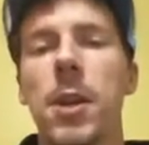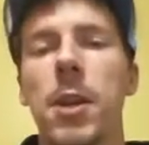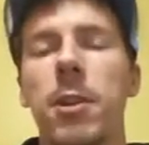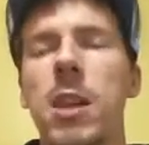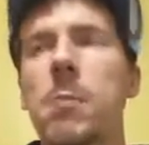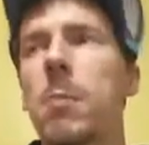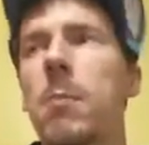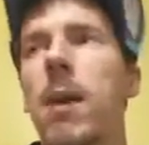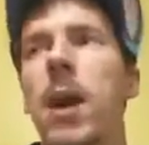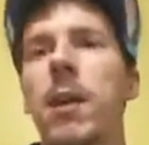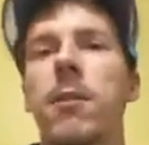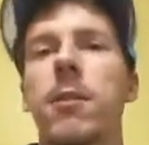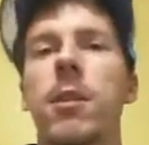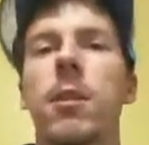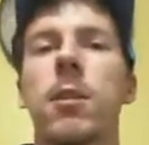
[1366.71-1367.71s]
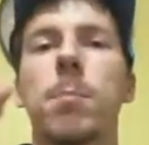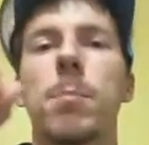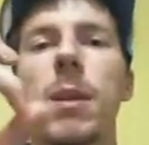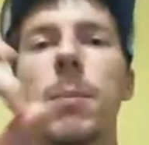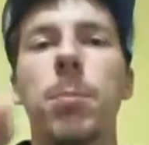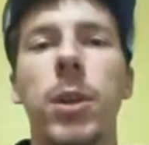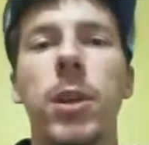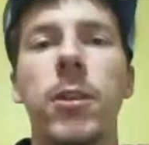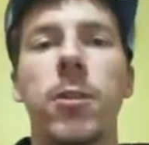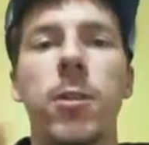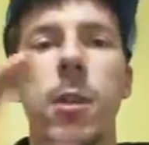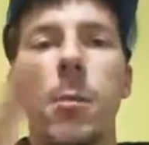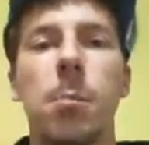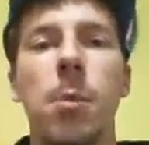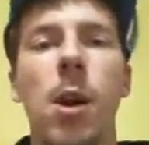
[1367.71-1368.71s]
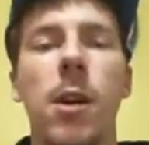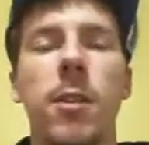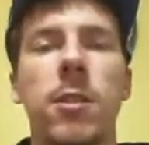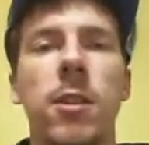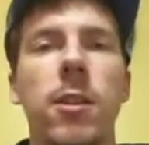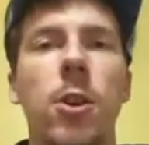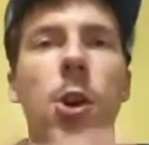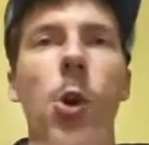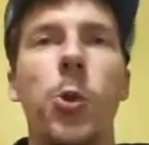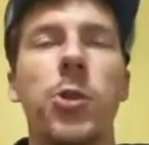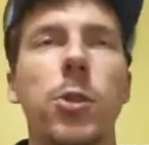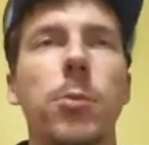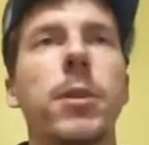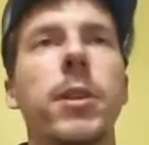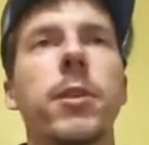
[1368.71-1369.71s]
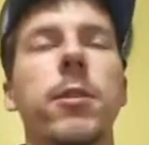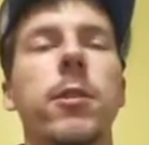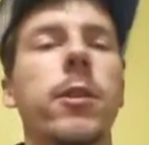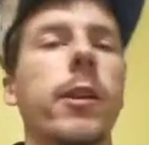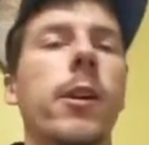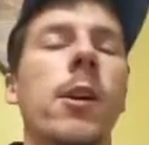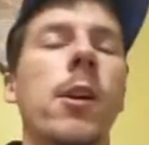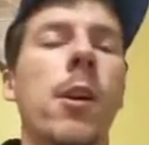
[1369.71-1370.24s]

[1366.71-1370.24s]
Now keep in mind that the big blizzard in Boston, the coastal blizzard,